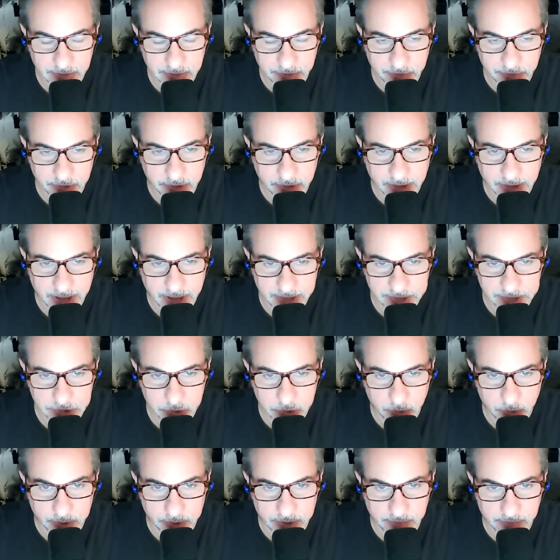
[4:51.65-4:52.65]
for the last
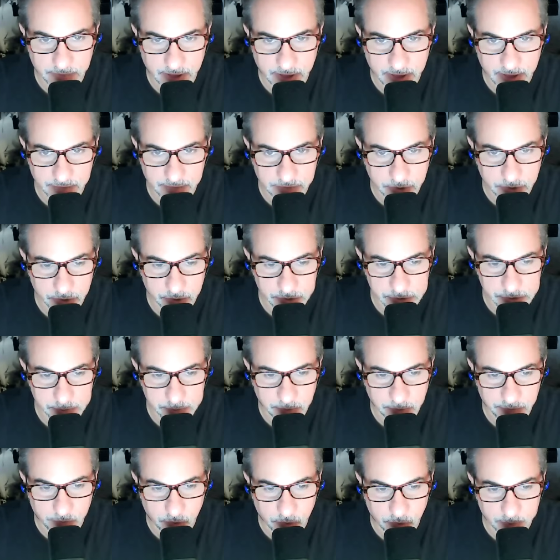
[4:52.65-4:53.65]
25 years
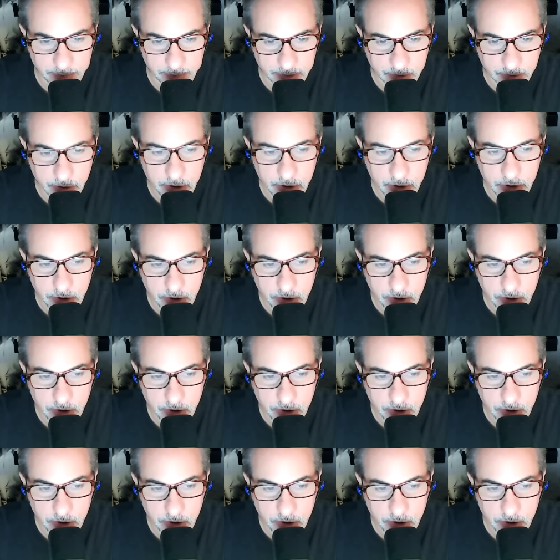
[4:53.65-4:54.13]
performing